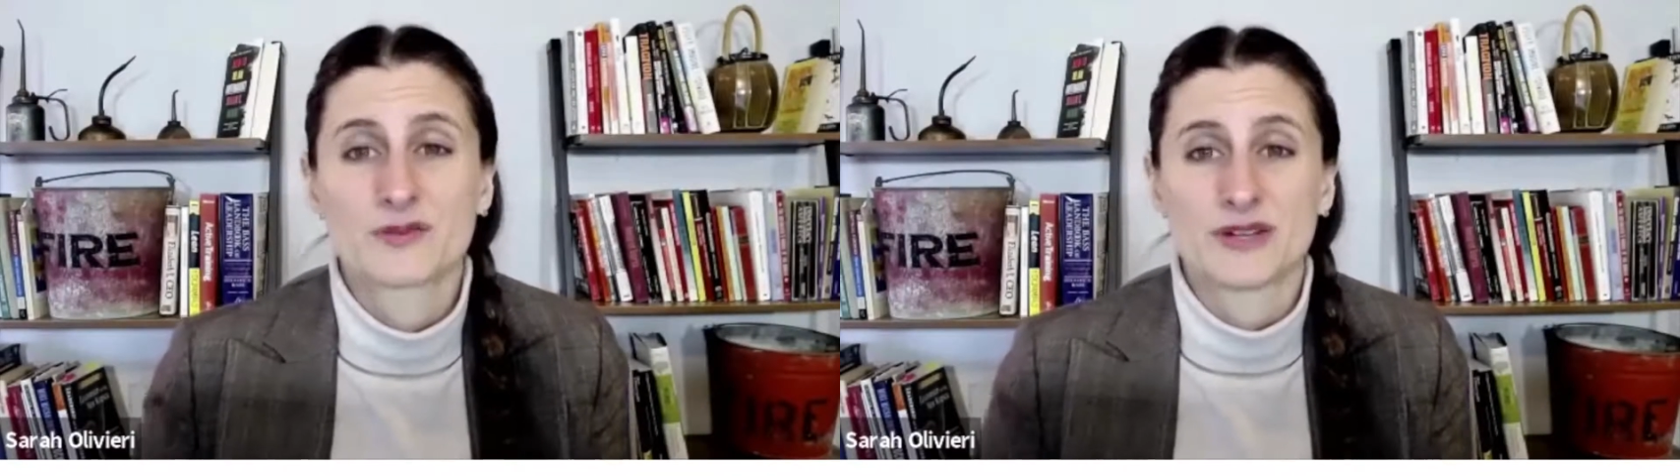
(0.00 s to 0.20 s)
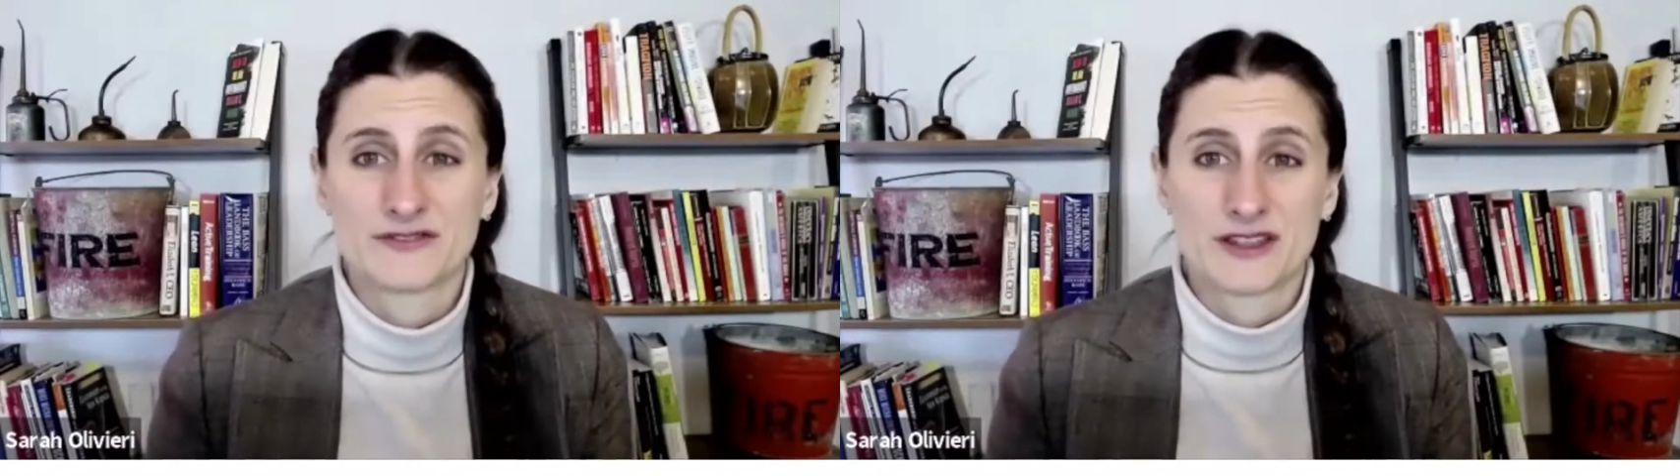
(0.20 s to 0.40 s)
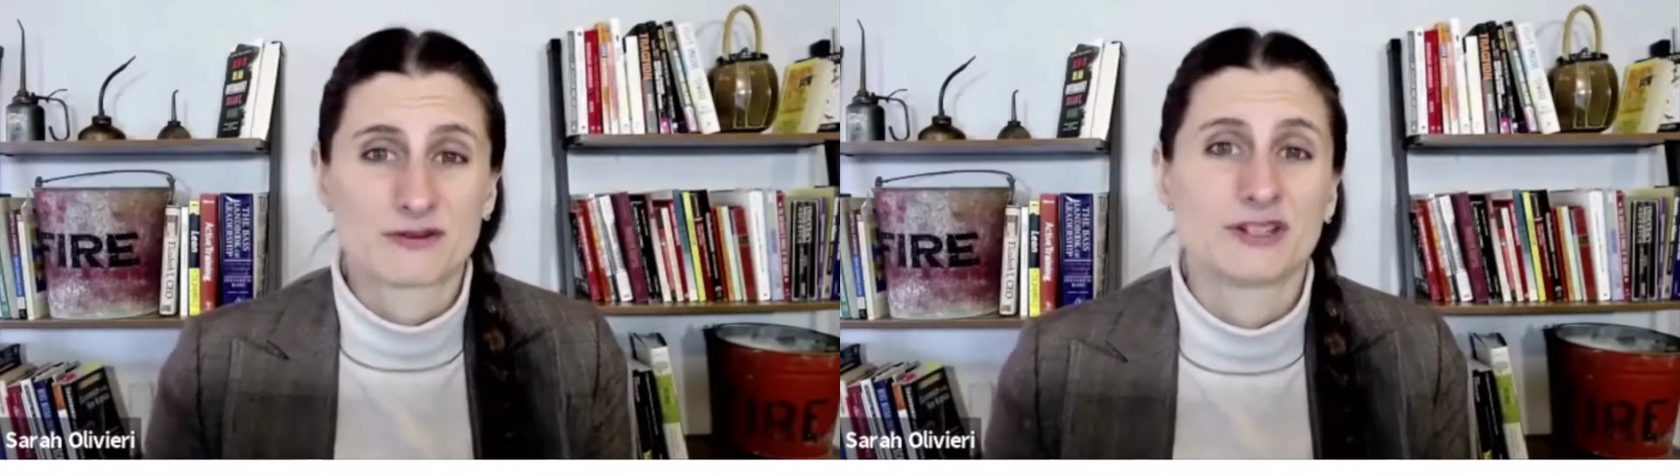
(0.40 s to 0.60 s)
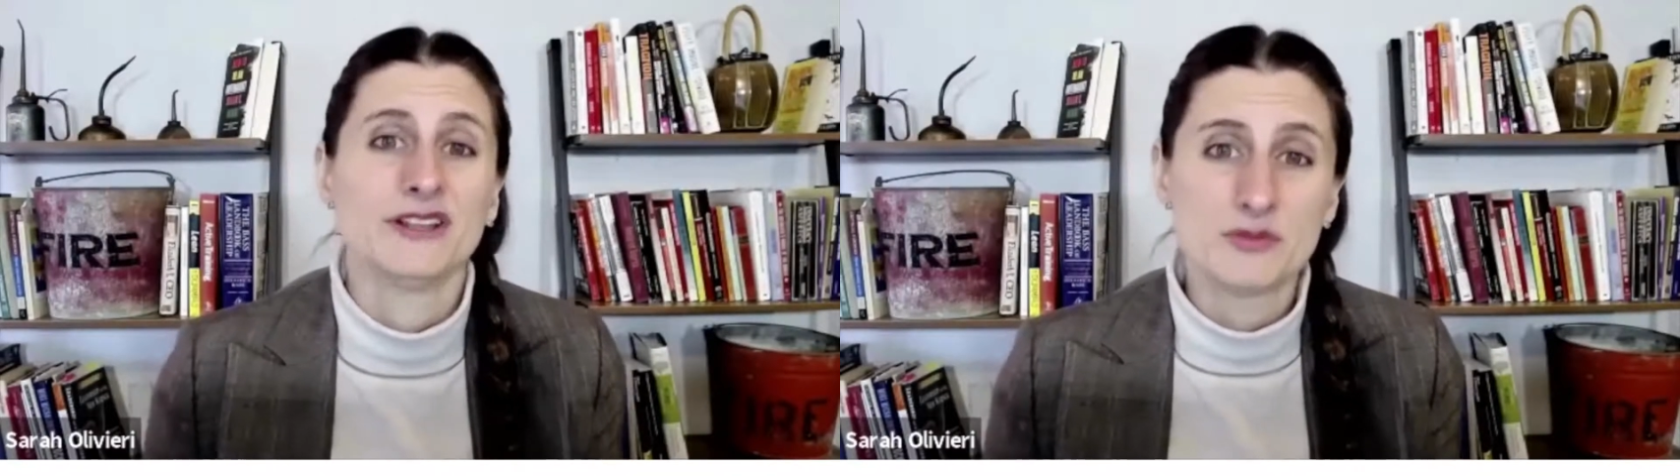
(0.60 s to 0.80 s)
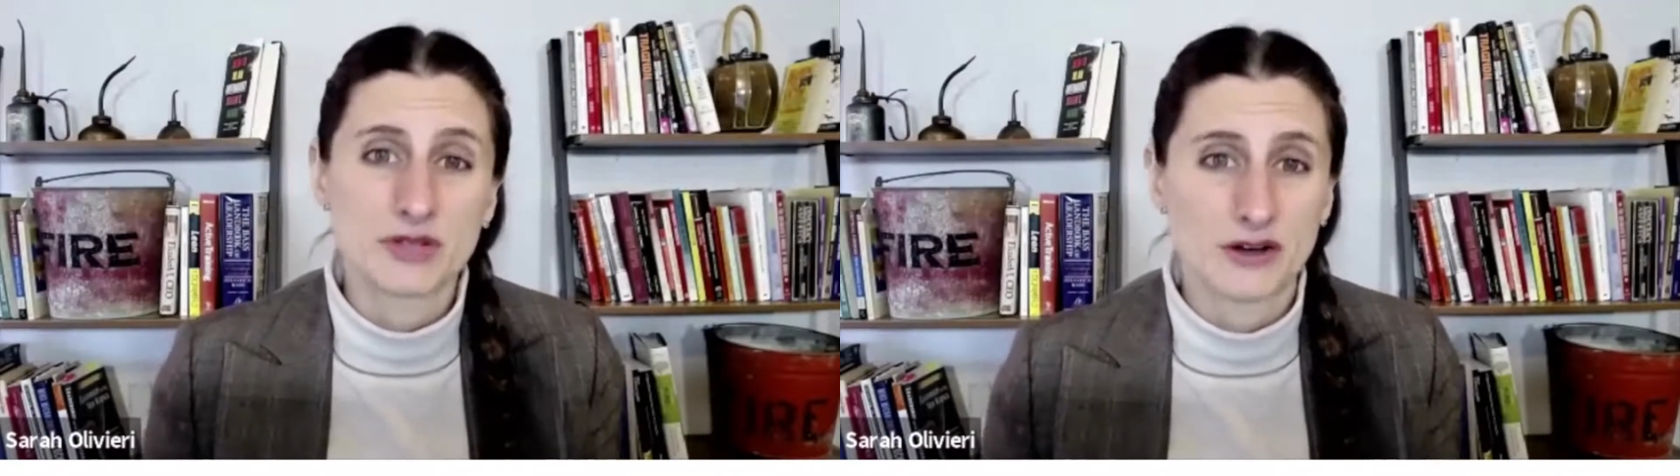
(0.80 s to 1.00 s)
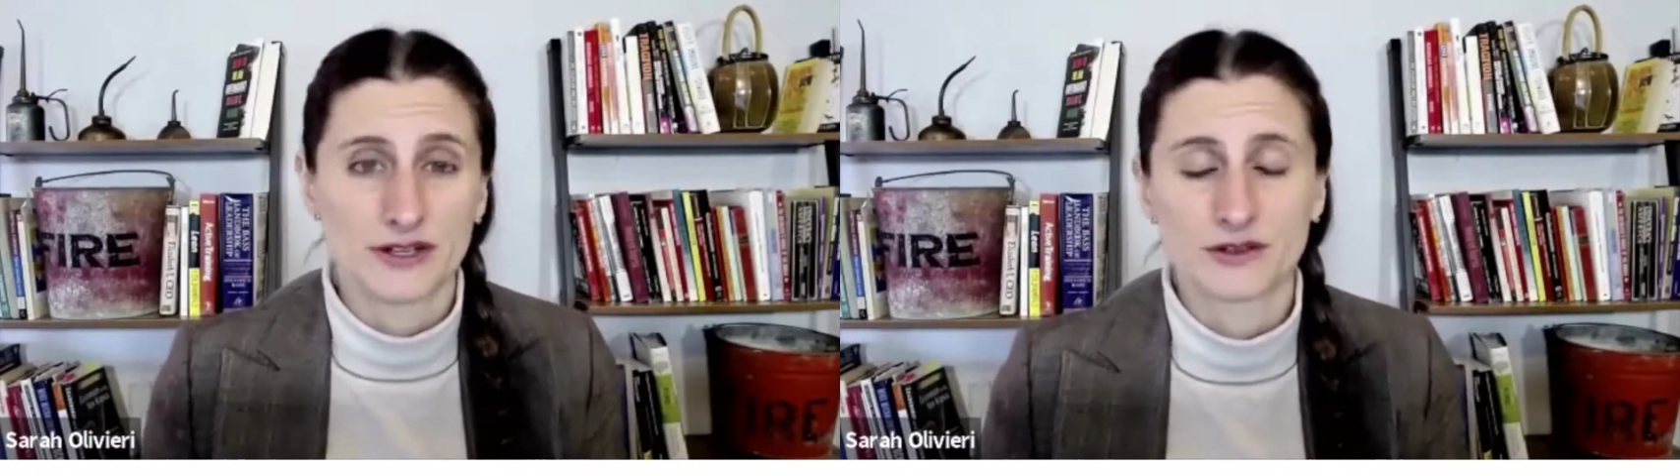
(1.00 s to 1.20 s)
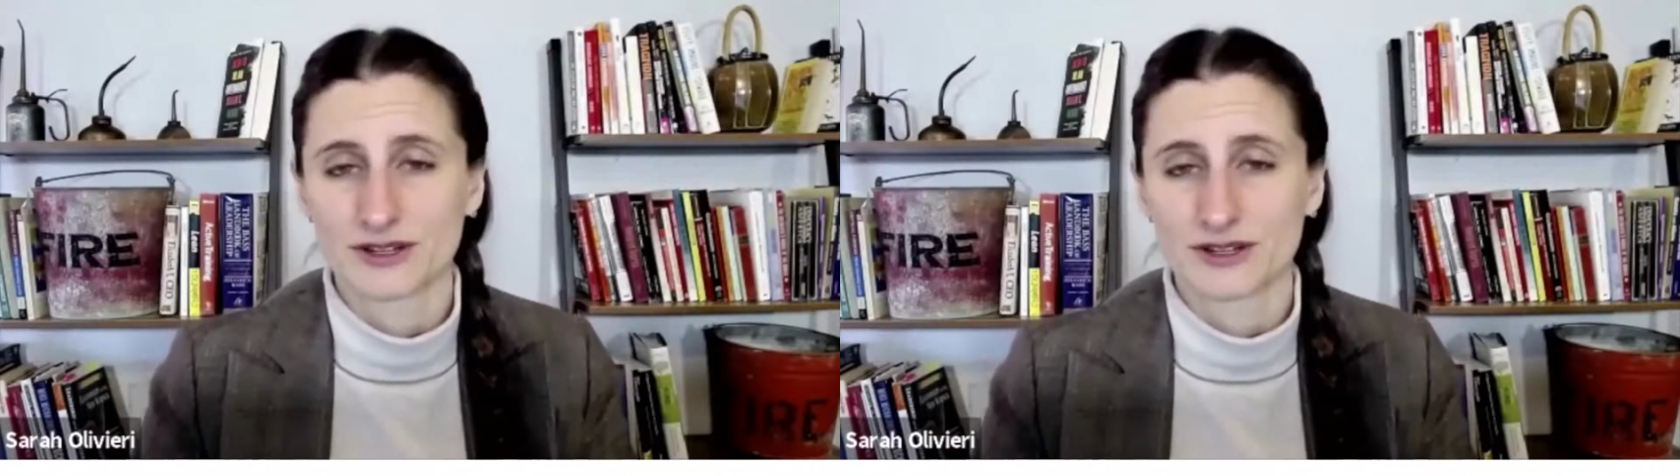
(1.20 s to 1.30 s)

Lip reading: but if they really blow it and the